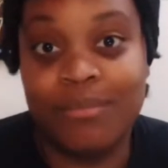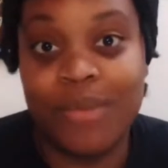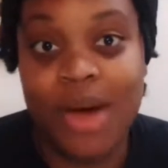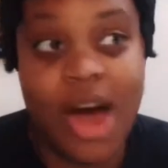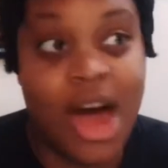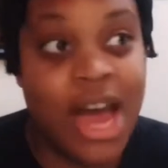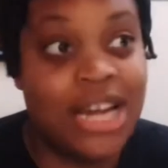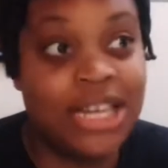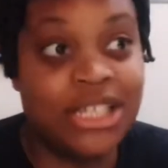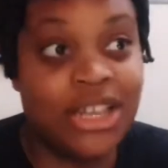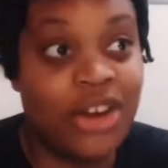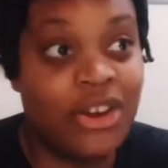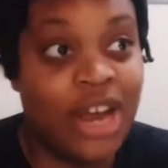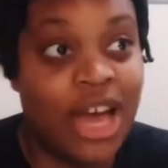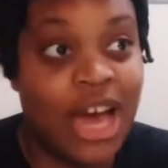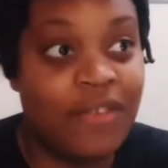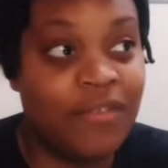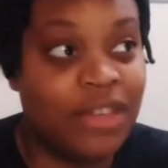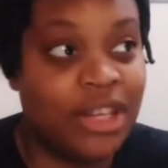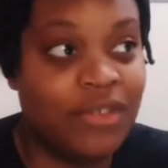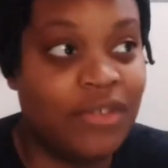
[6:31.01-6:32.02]
I don't
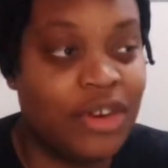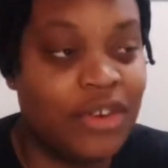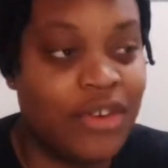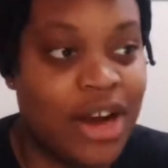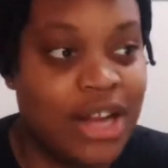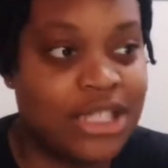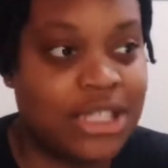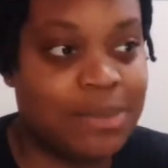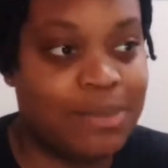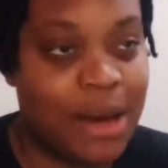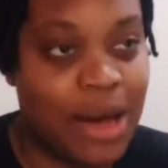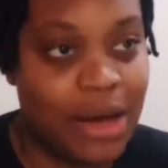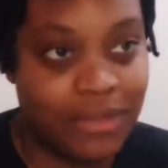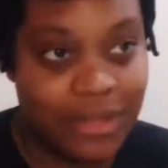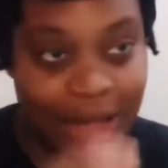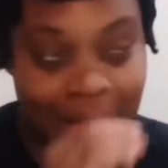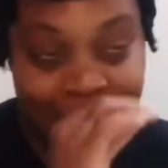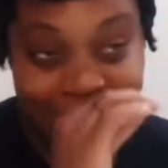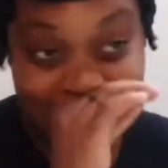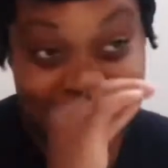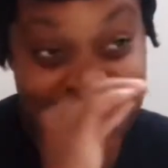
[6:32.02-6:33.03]
have any regrets about
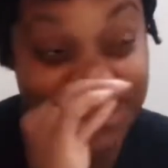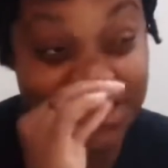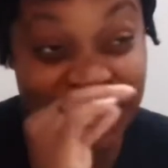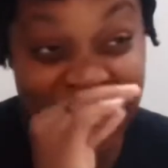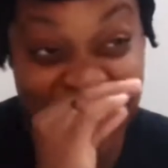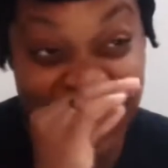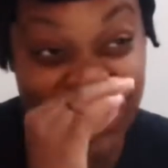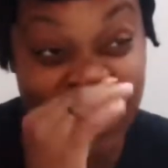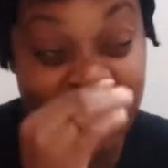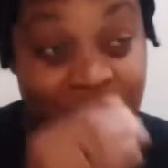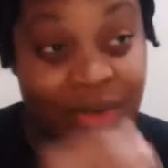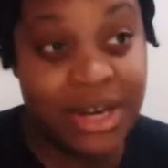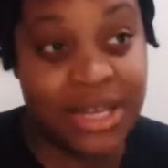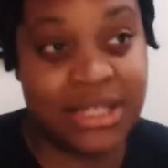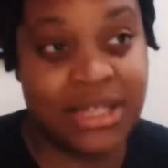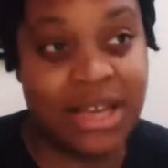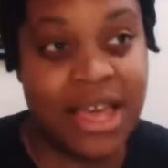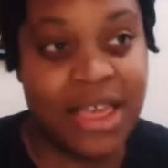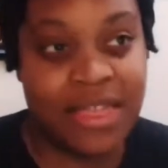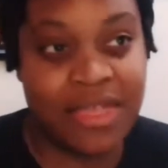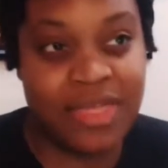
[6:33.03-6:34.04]
that. Some of the stories
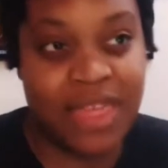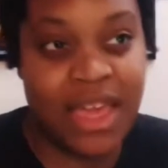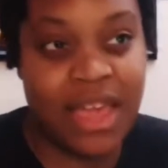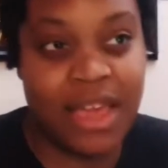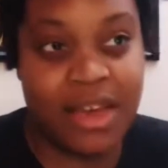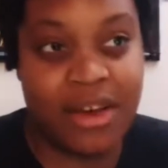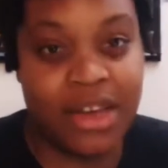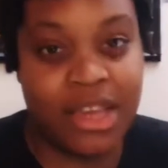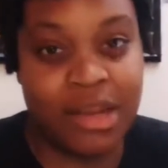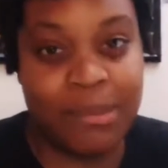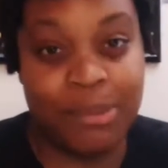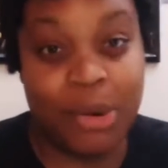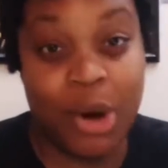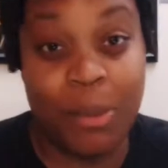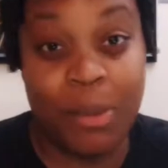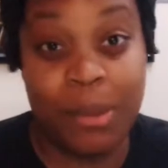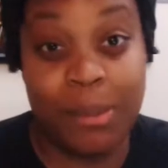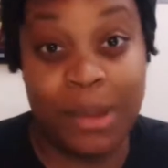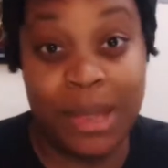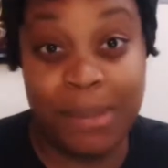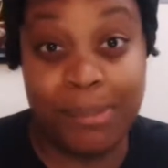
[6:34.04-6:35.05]
I think I can
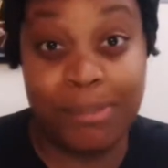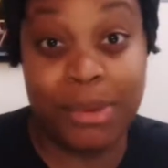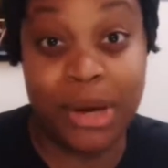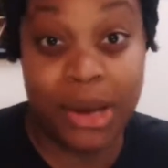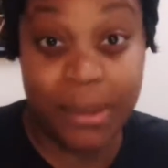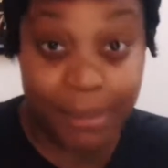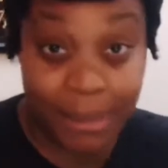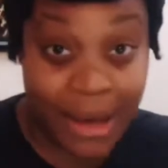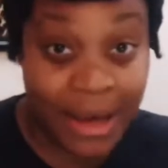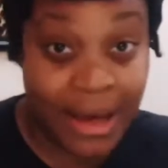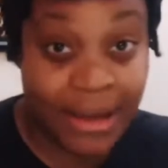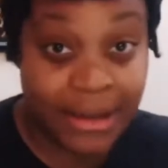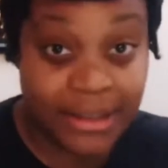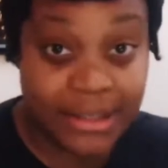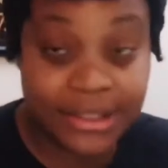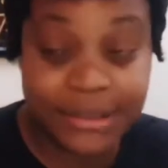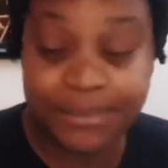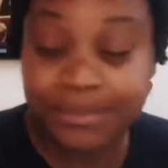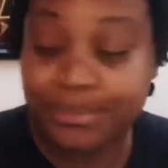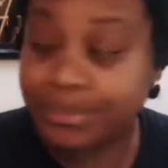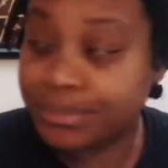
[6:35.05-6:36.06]
probably bring back,
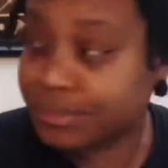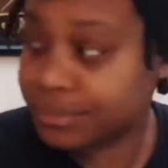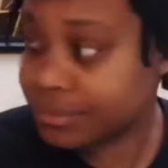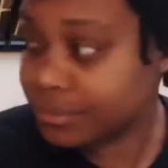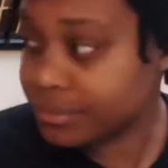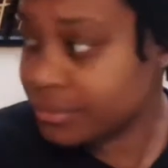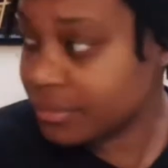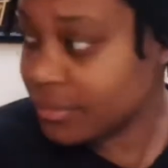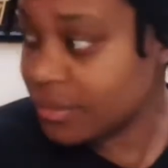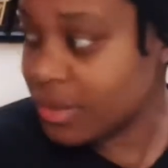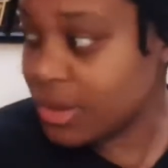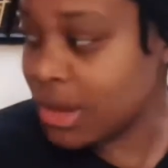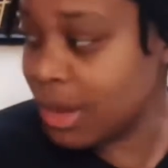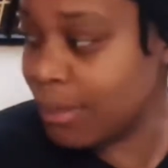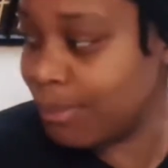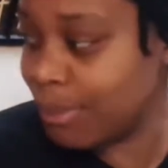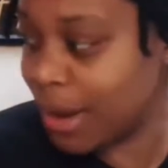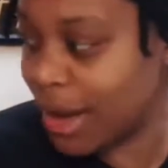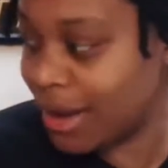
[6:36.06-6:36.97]
but